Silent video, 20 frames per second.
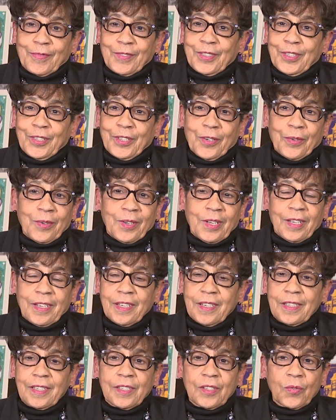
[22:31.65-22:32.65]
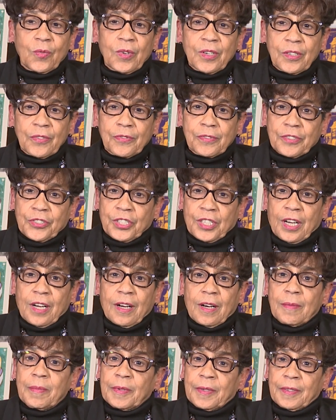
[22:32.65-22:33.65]
you know, he did a wonderful
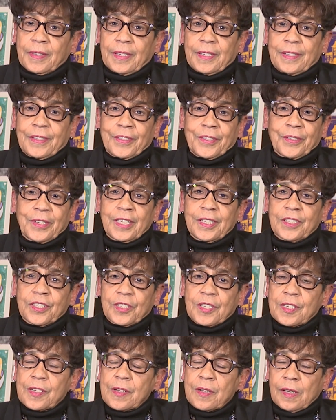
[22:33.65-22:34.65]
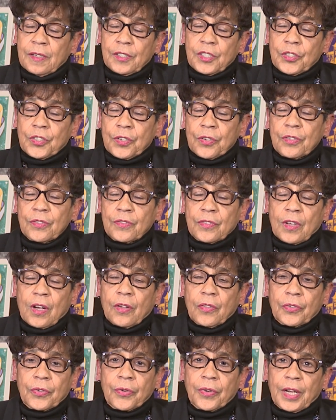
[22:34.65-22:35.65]
job and, you know, he de deserves
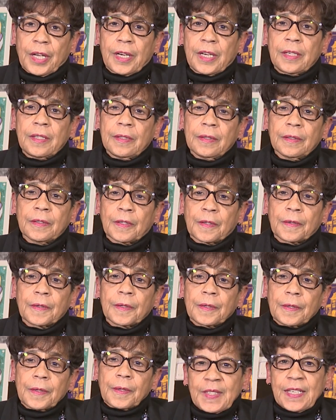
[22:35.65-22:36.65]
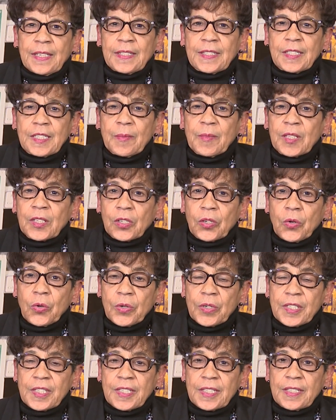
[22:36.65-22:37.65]
all the credit. Some of the
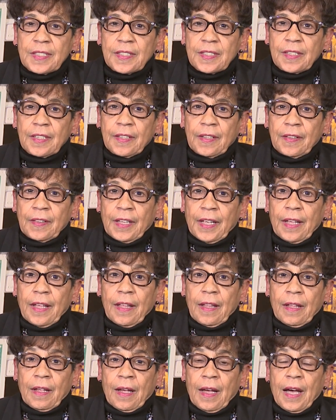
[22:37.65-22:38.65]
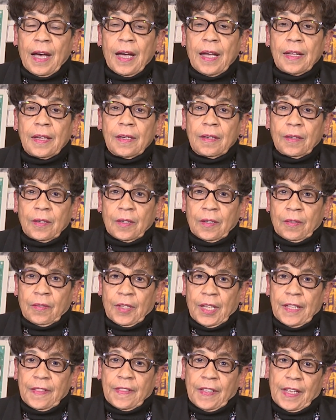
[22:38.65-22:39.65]
courses that I,
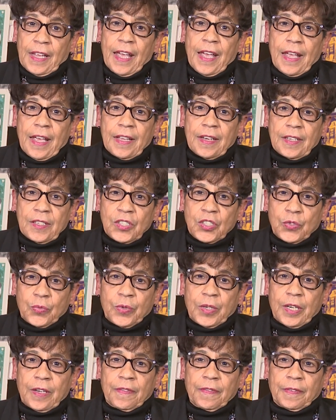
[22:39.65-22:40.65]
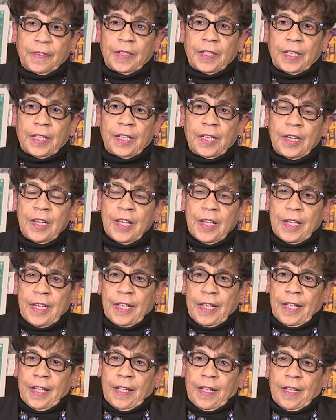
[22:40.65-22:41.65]
that they had at Swift, uh,
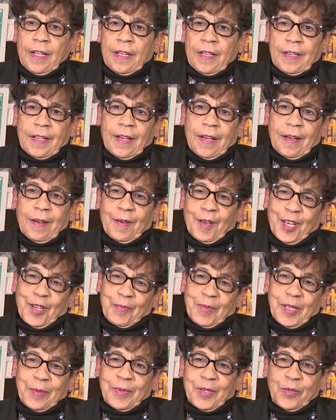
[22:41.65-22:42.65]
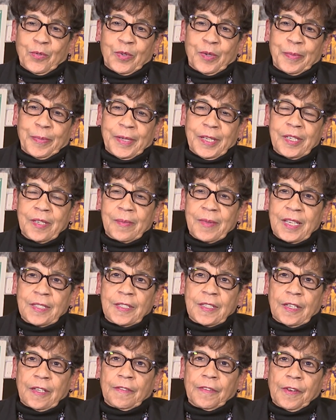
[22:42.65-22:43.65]
and I, I may be repeating
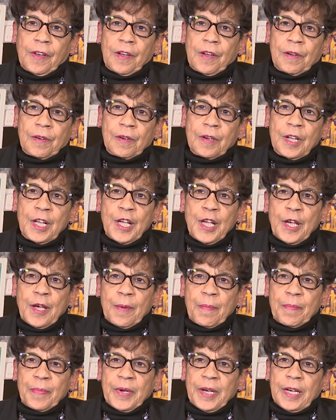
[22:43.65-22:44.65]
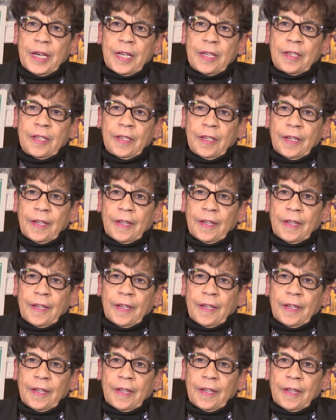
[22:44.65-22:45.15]
myself here, but